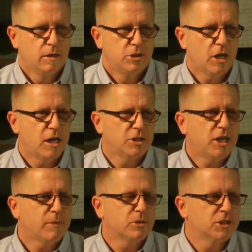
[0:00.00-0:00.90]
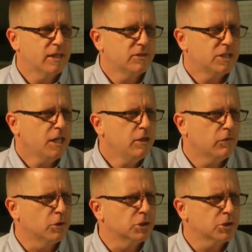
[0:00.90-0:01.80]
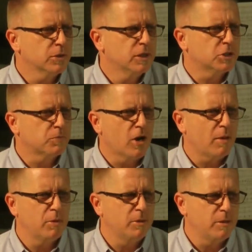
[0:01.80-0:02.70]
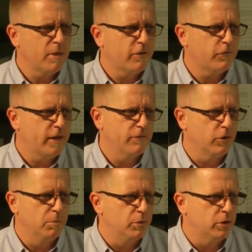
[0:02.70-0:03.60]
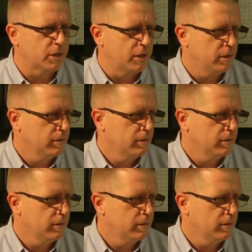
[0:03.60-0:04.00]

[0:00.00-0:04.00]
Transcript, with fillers: John chapter 17, verse 3 is probably my favorite book,